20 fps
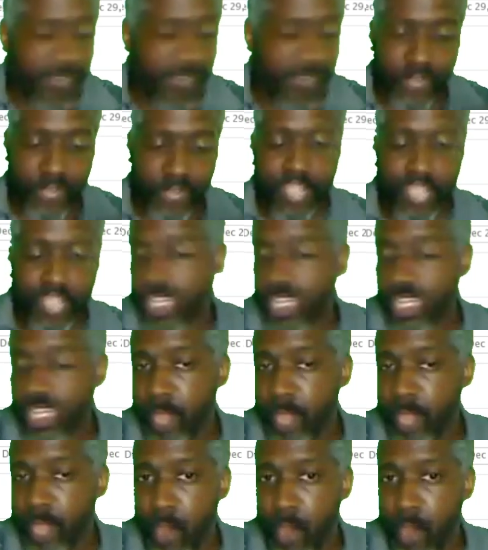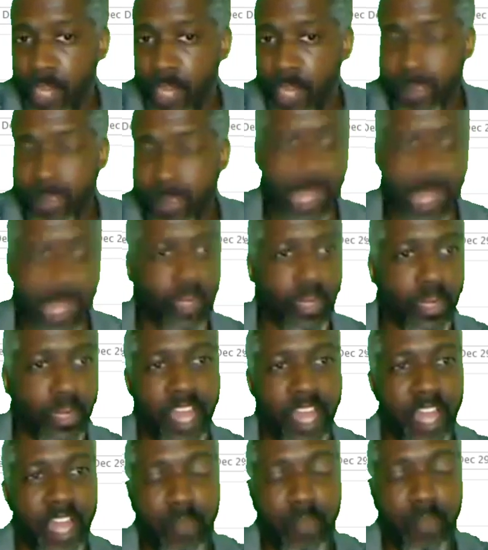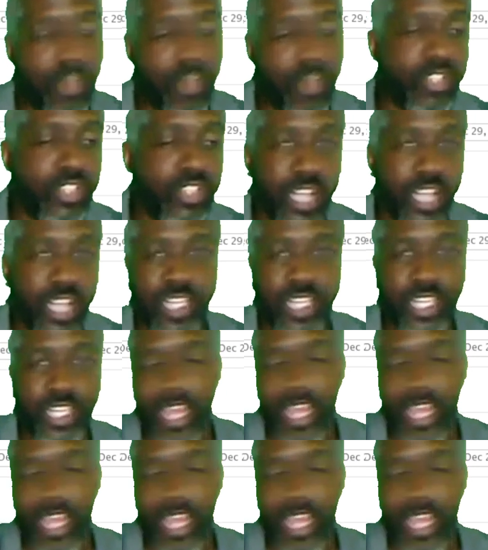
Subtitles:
Funds are going to be opened up again. We're going to have more introduction